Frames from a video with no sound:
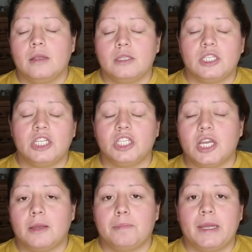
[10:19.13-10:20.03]

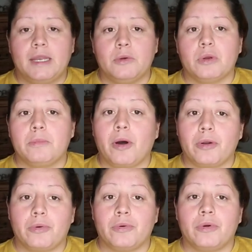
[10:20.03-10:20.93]
DJ Penny
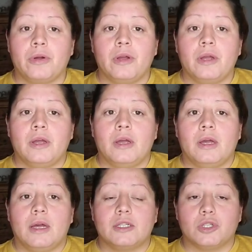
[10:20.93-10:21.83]
Remodel
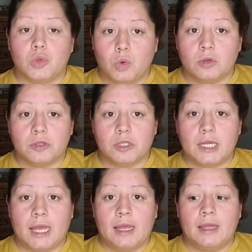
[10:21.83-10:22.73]
stores,
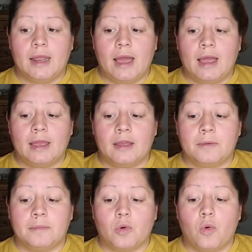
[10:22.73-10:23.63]
and I
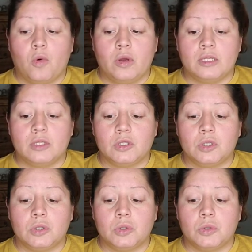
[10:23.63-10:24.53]
am going
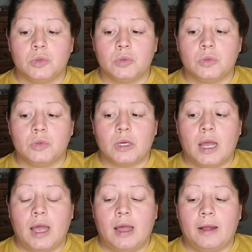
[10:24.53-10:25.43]
to
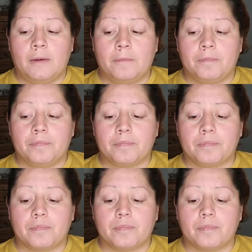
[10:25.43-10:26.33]

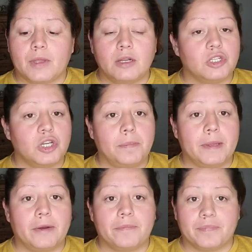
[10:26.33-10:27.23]
shop
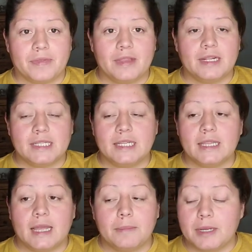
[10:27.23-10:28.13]
there. The
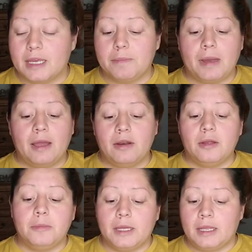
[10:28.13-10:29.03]
Sunday I'm gonna keep an eye on
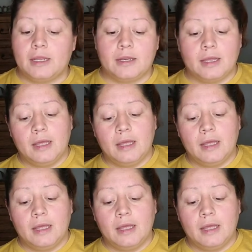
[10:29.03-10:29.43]
them, and